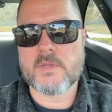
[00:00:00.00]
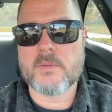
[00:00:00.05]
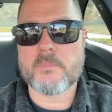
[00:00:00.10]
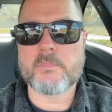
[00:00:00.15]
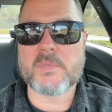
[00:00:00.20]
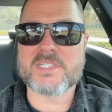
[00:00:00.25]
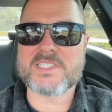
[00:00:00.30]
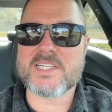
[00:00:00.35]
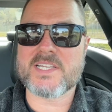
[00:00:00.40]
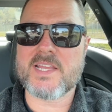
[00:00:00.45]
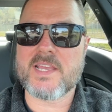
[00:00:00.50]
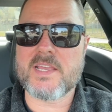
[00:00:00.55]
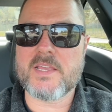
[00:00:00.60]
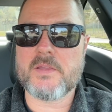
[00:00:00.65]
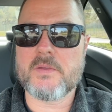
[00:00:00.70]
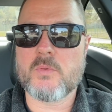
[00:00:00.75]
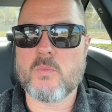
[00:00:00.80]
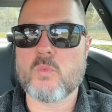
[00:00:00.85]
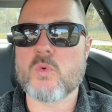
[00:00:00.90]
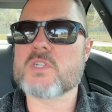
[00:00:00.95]
But
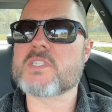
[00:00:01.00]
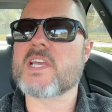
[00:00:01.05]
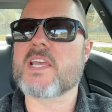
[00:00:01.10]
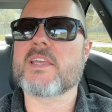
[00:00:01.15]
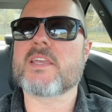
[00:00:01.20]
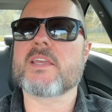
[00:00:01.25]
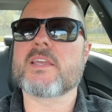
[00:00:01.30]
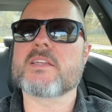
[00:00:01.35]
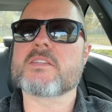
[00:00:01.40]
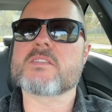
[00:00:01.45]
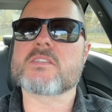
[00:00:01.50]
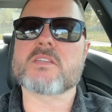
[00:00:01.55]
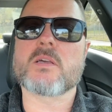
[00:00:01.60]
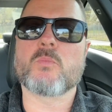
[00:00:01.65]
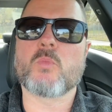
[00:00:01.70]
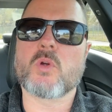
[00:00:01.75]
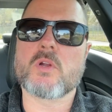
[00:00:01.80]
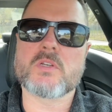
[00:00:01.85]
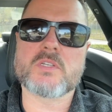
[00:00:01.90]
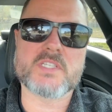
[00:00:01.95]
today, we're taking it
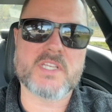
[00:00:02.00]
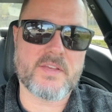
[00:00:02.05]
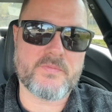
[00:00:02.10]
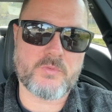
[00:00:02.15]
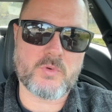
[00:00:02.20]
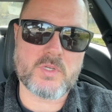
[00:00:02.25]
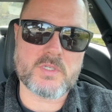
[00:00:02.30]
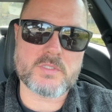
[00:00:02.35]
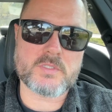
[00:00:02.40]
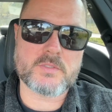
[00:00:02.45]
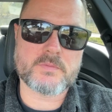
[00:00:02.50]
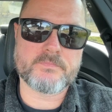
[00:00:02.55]
somewhere different.